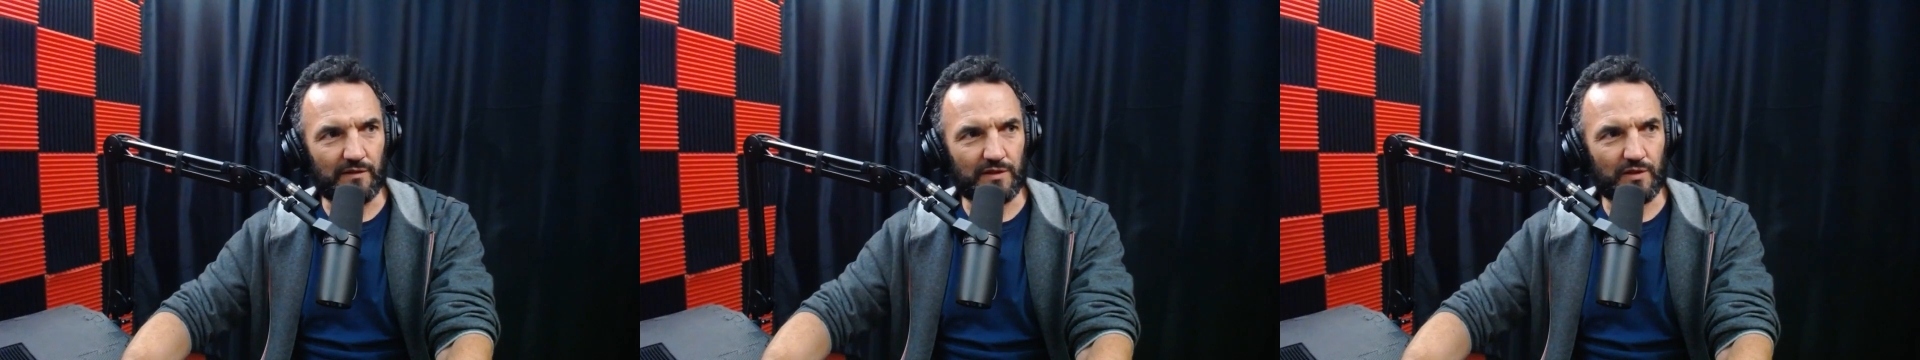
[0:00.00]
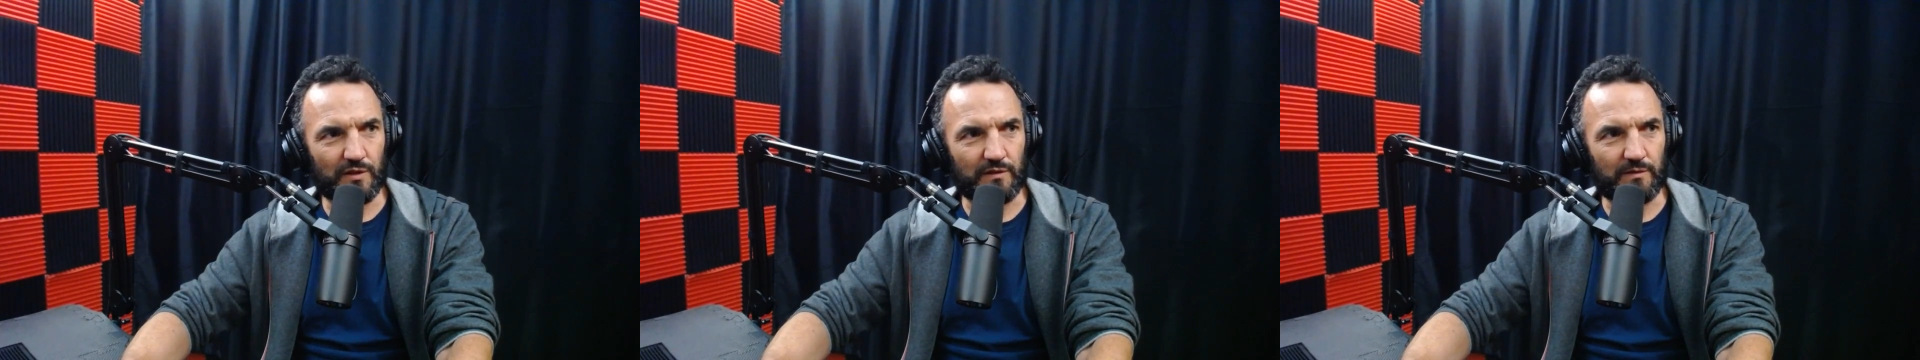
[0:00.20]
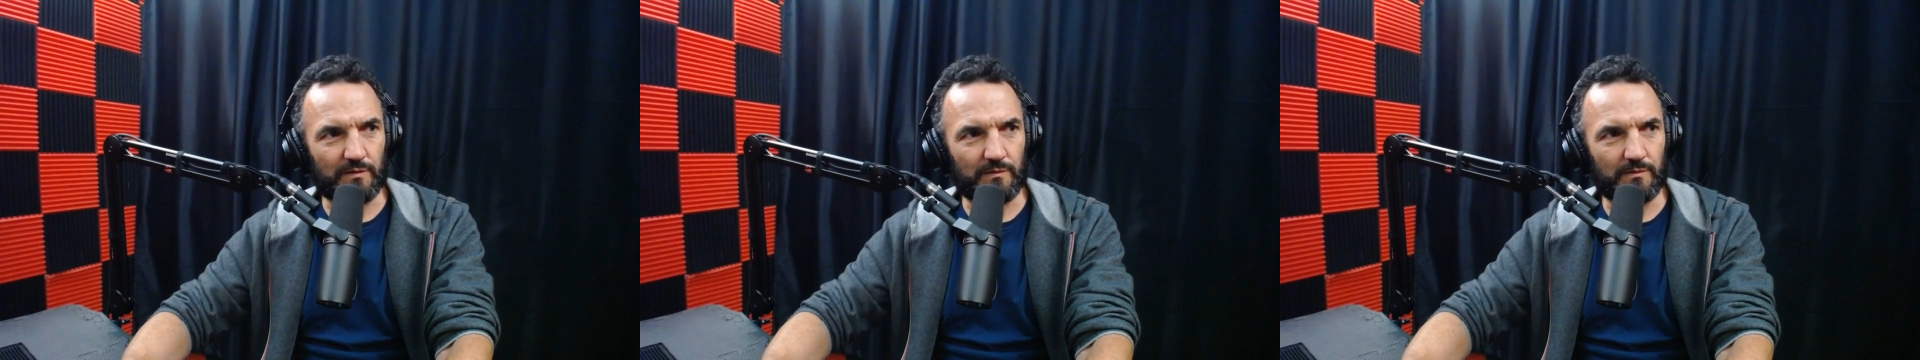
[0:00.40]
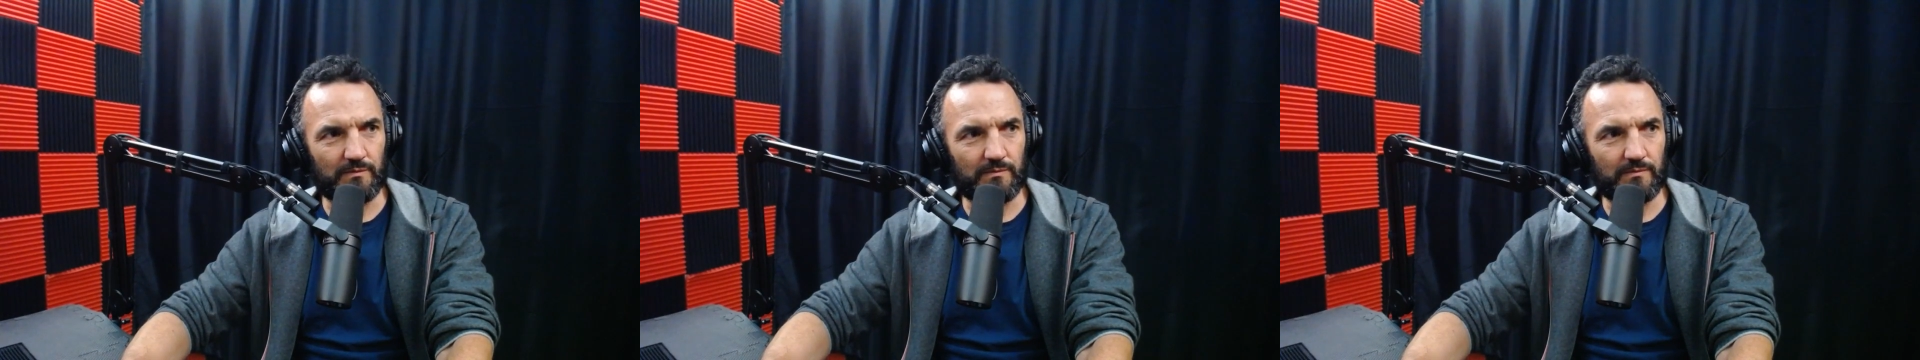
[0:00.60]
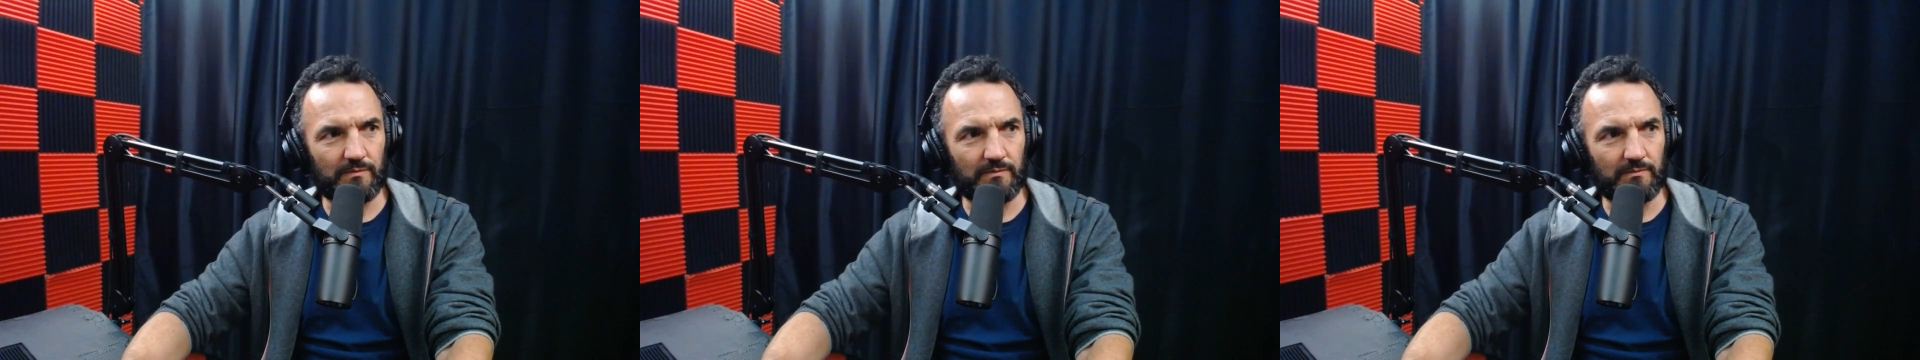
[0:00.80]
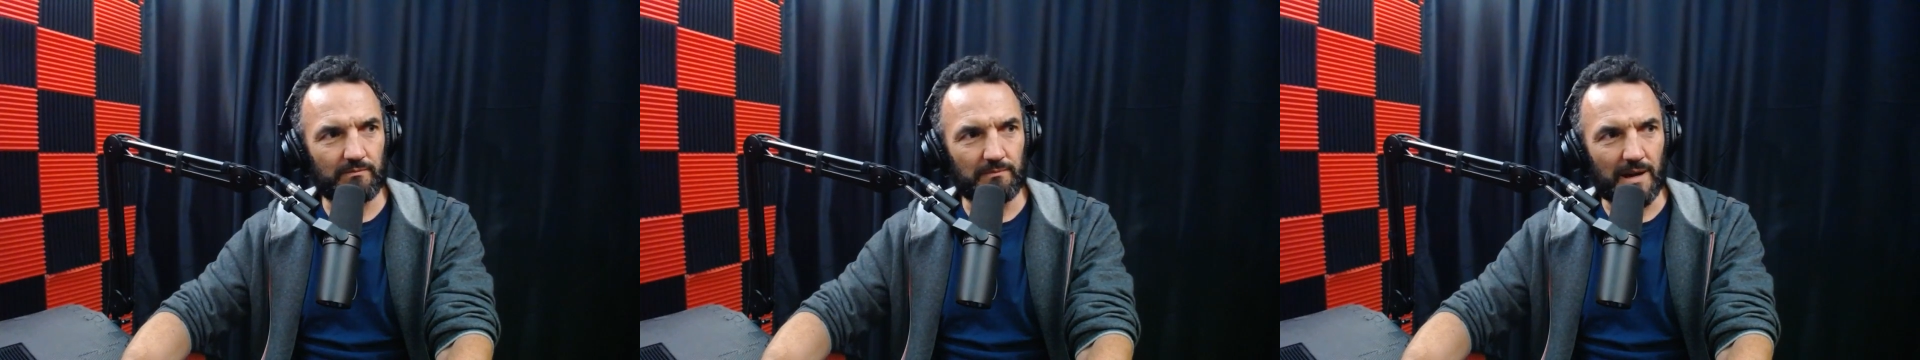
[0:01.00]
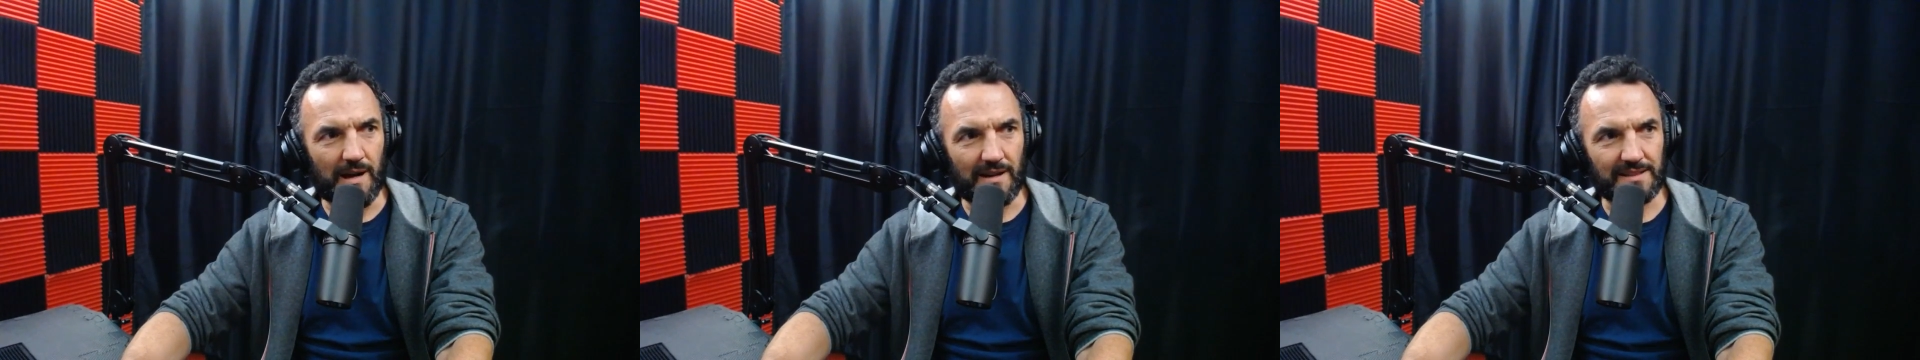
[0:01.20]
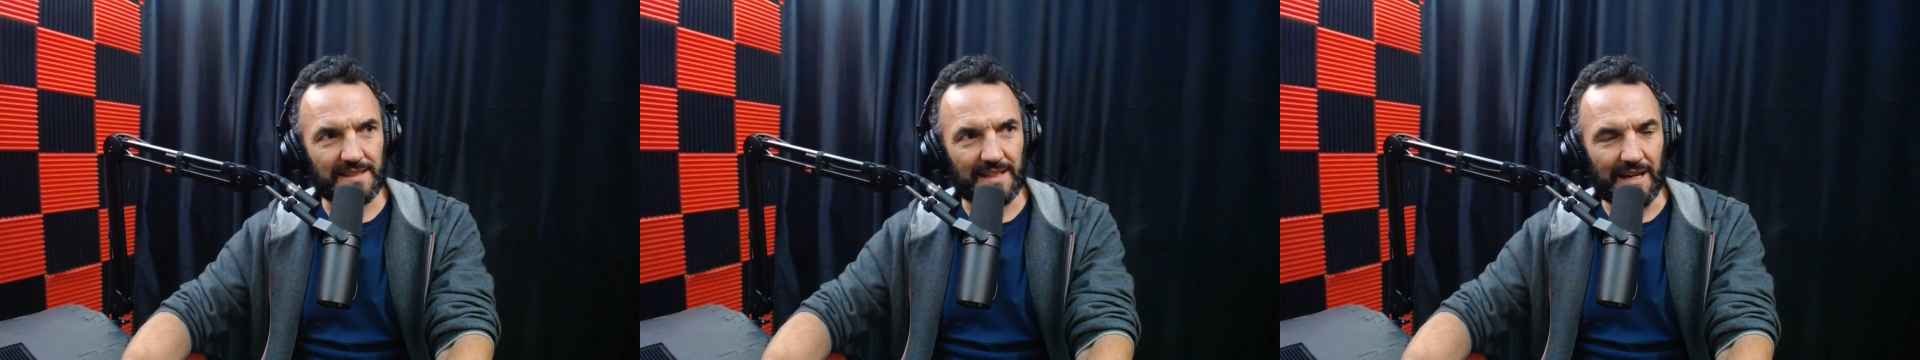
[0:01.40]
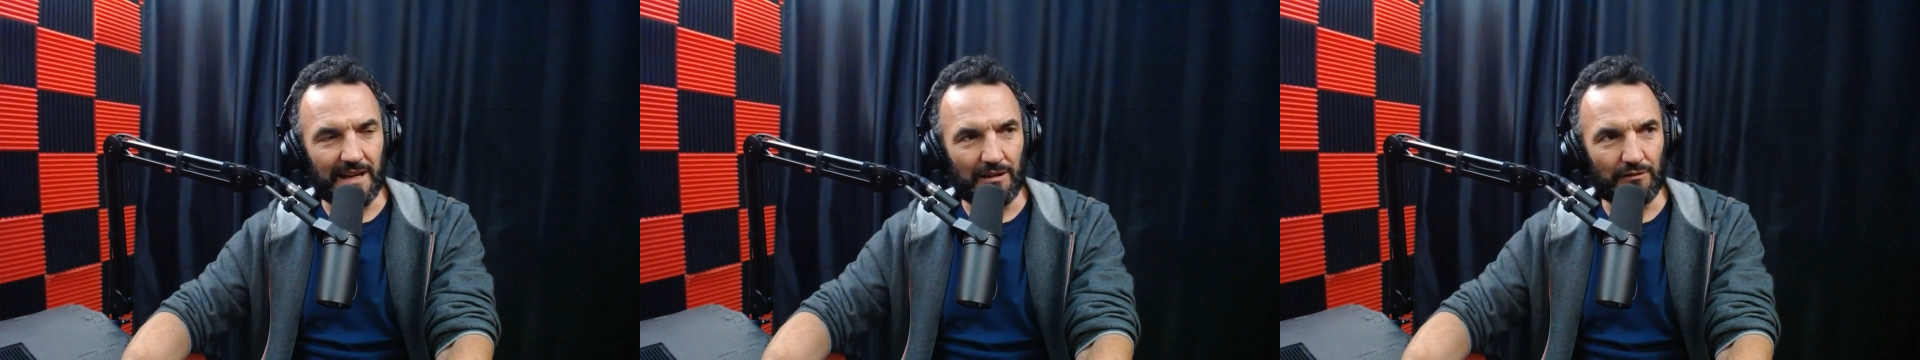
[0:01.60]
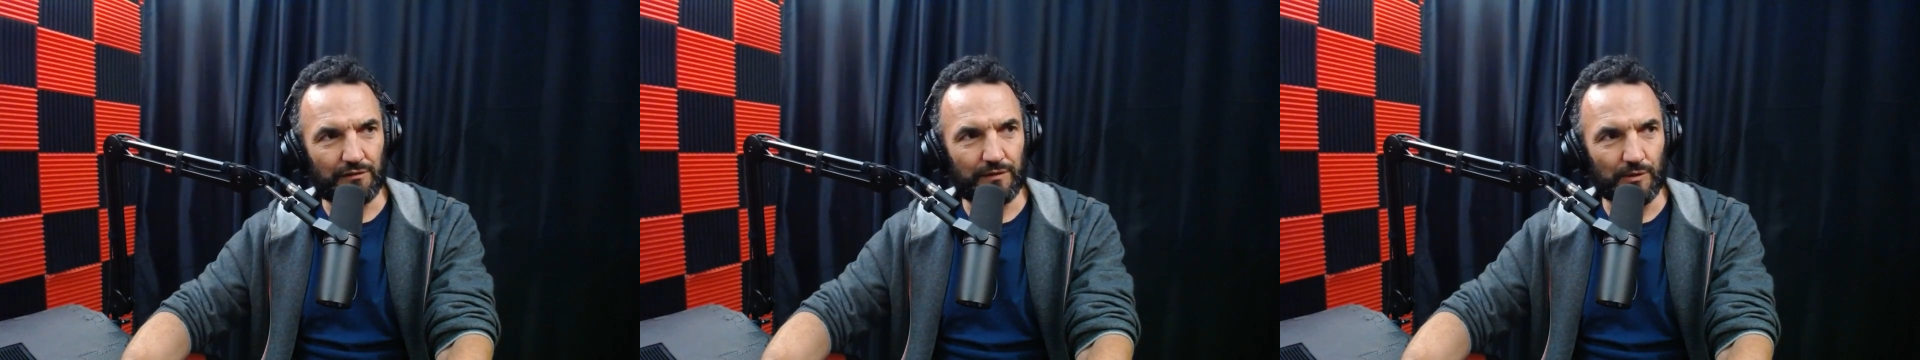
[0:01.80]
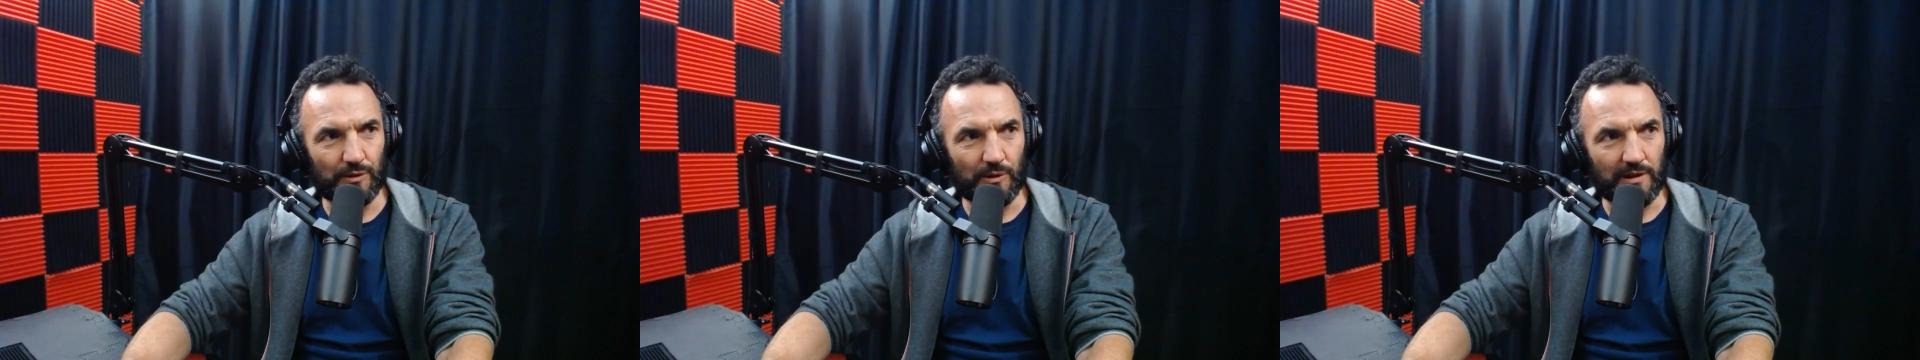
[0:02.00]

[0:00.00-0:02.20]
sort of marked it out for